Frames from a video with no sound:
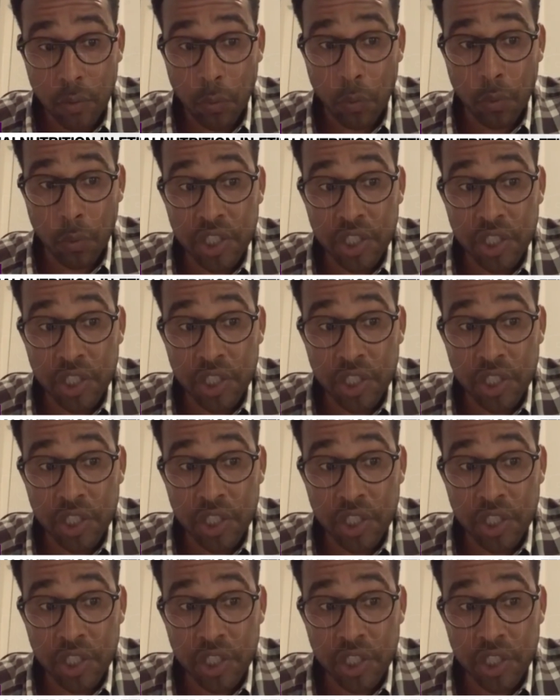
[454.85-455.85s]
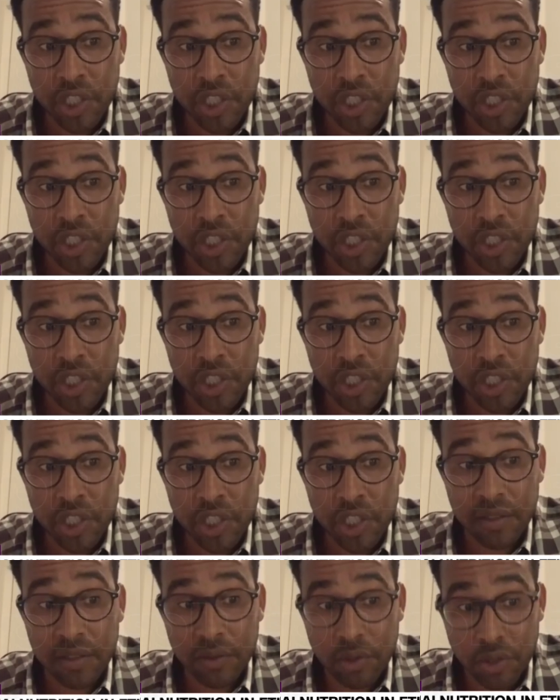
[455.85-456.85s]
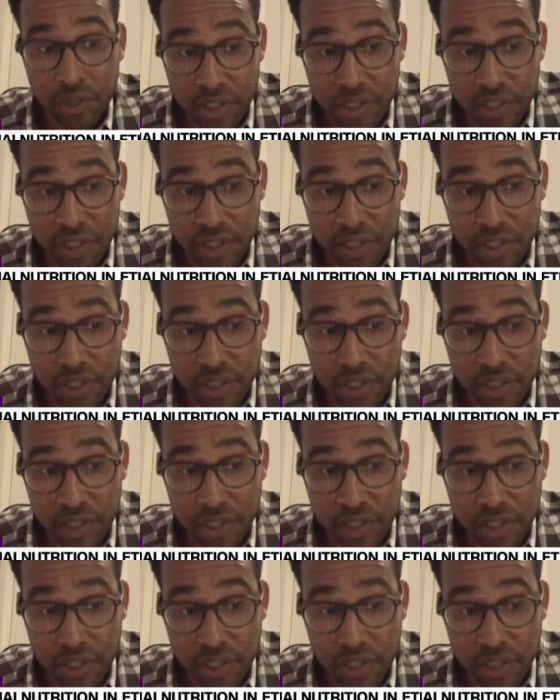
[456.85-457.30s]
which, which is the, the case today.